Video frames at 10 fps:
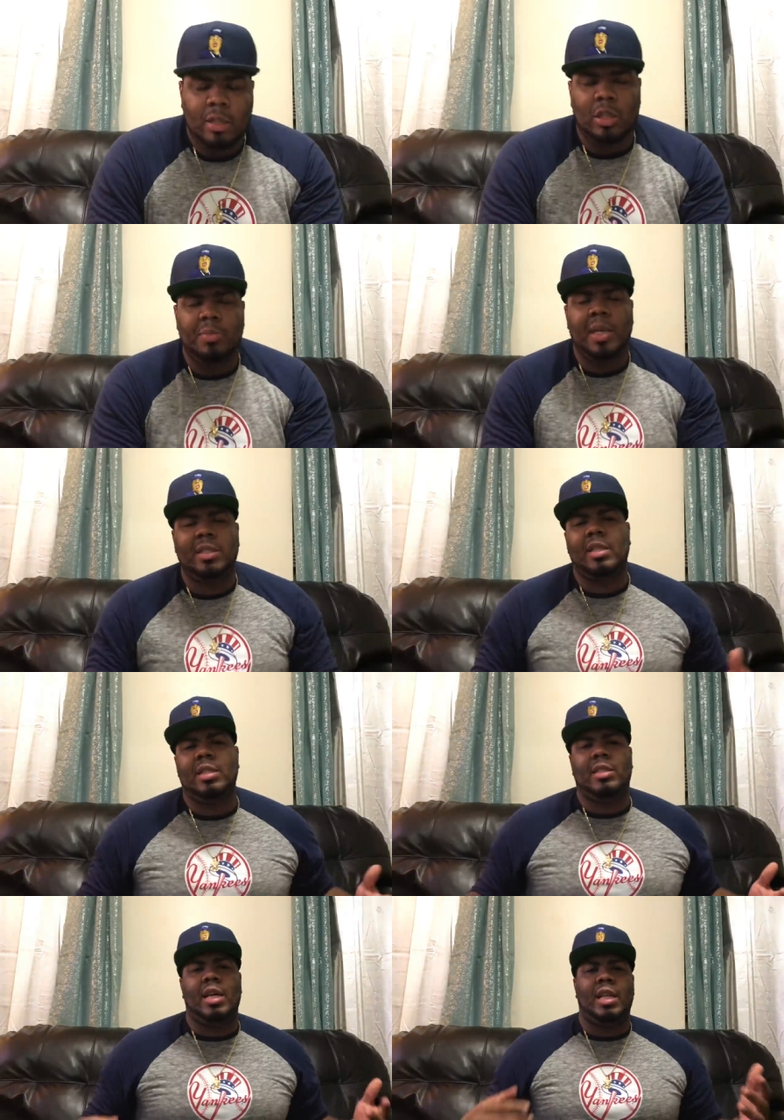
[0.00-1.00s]
So he's
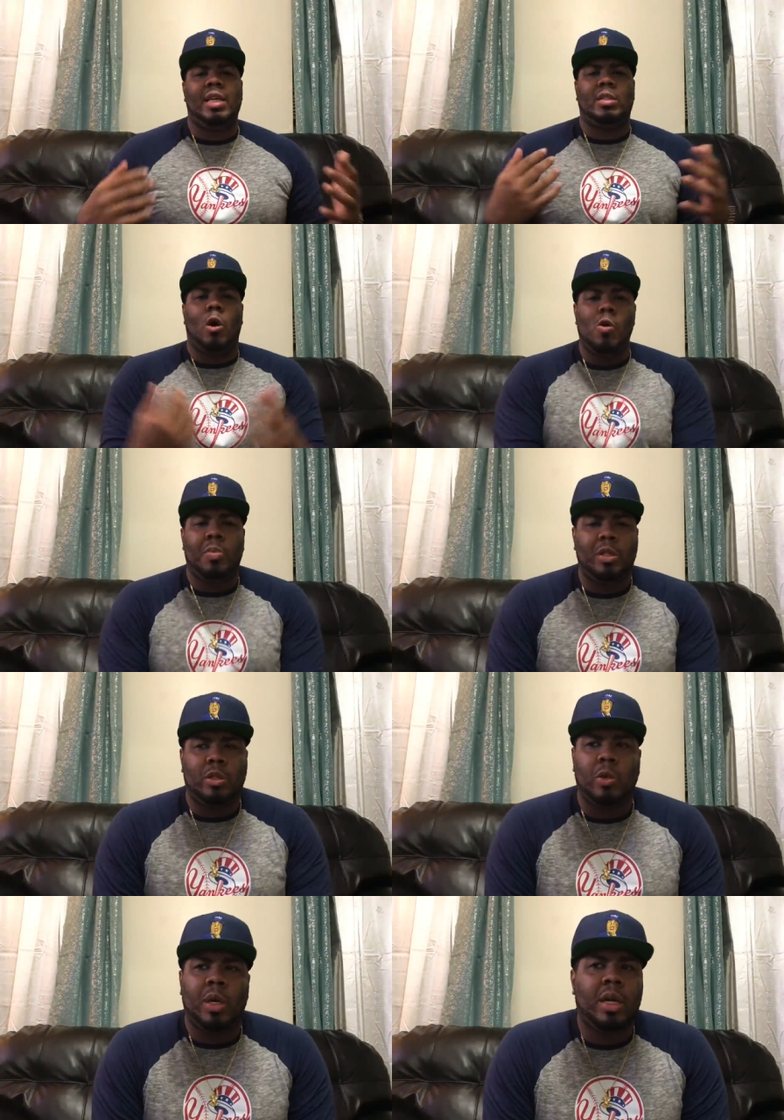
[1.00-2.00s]
basically saying that he's open
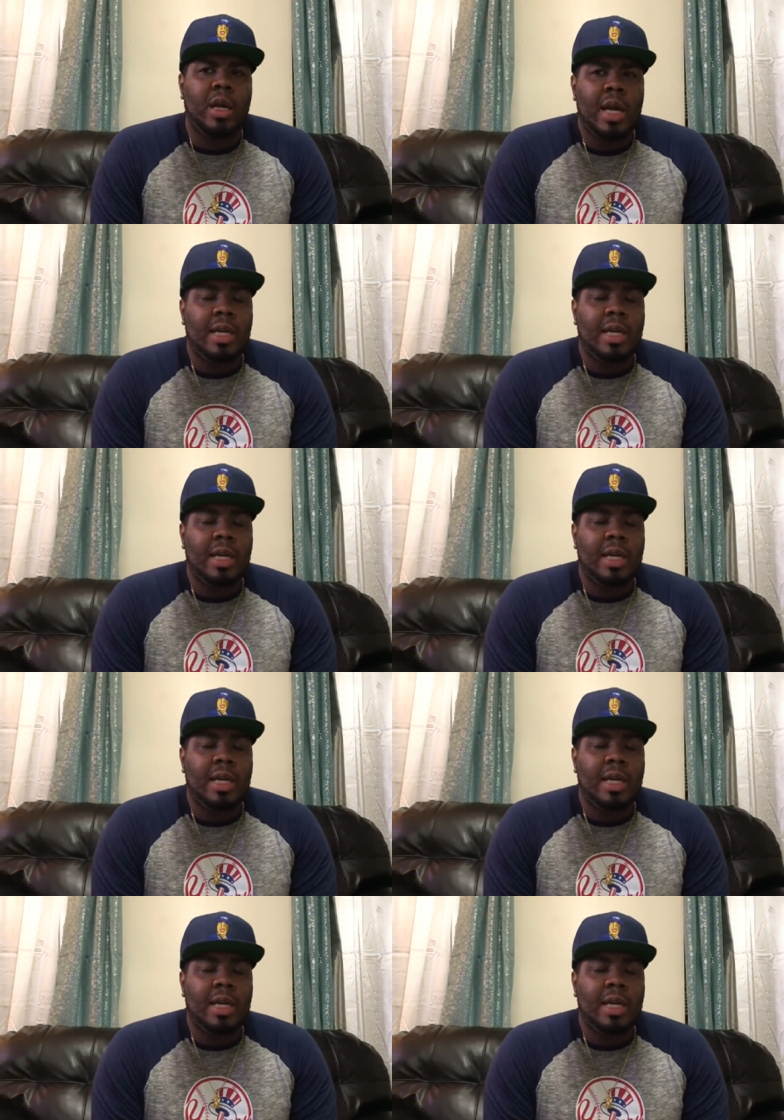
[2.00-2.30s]
to it.